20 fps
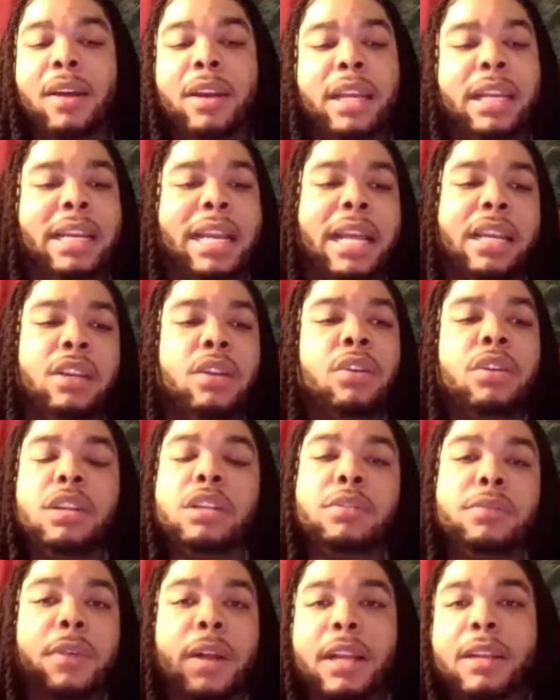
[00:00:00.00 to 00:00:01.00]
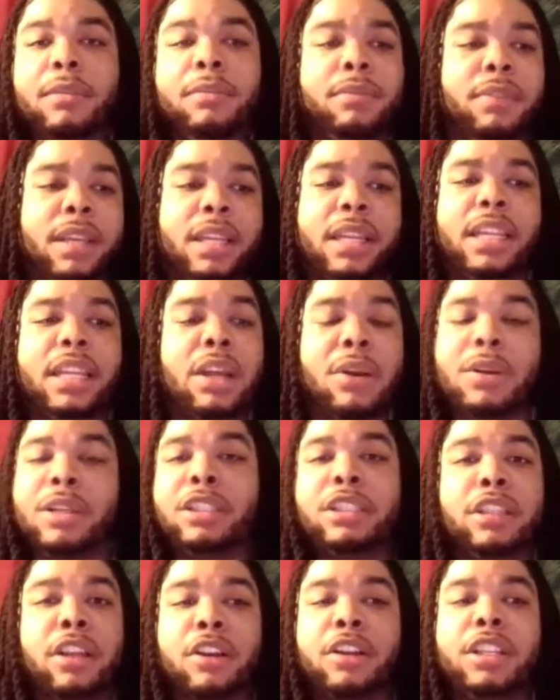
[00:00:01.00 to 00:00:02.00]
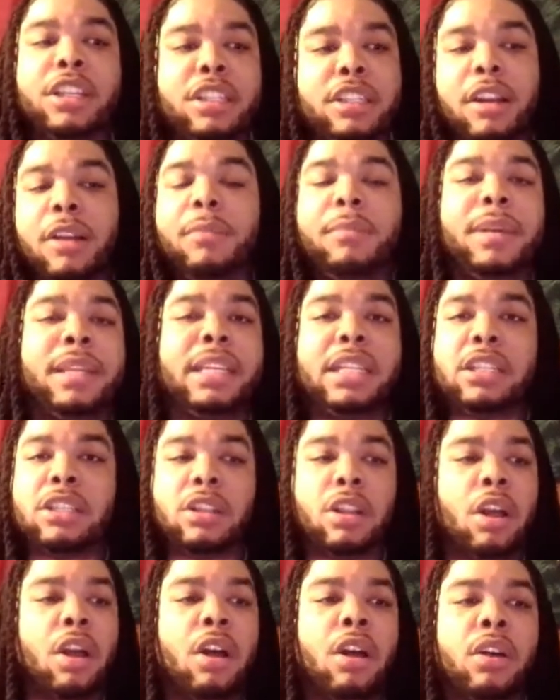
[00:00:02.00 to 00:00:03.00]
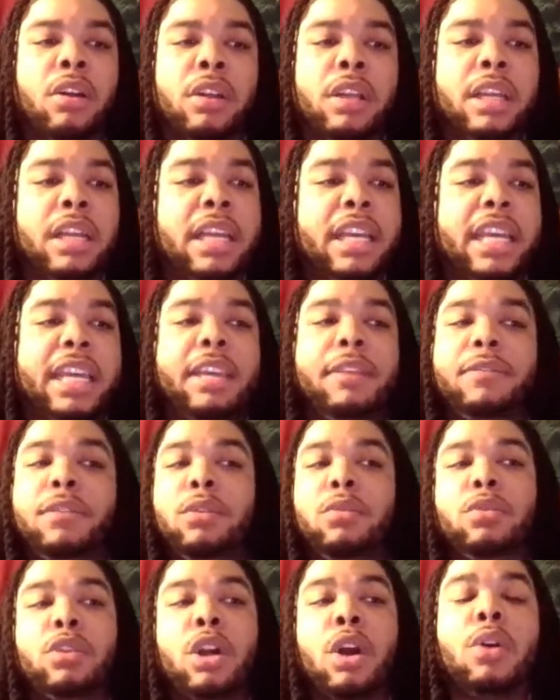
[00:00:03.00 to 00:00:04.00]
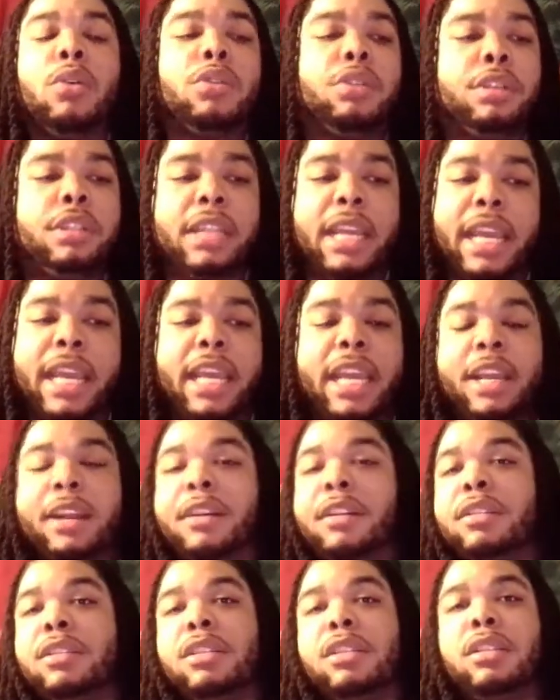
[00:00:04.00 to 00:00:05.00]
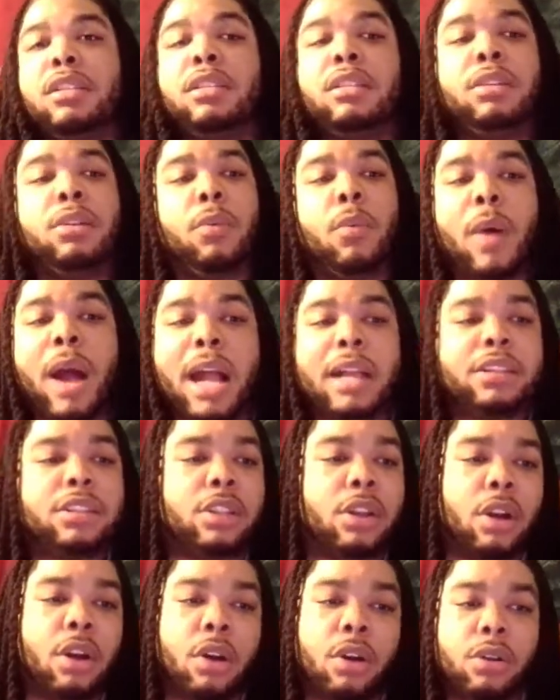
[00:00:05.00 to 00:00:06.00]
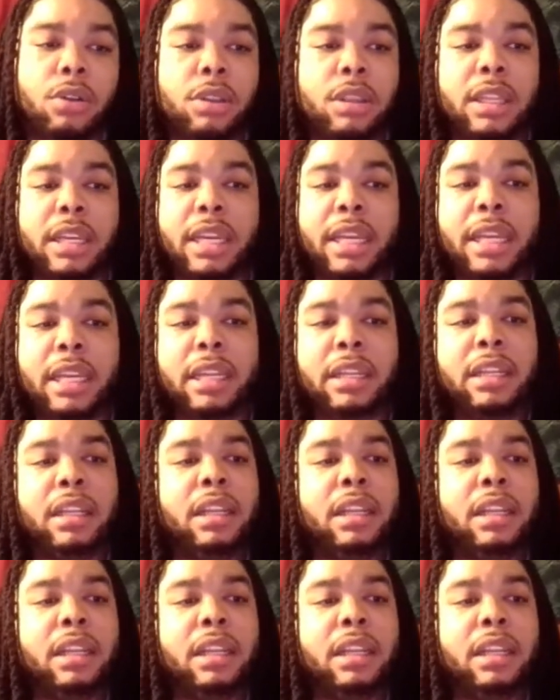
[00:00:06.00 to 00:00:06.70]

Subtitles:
it. And I know this fucking video is 30-something minutes long. If you don't stay here to watch the whole thing,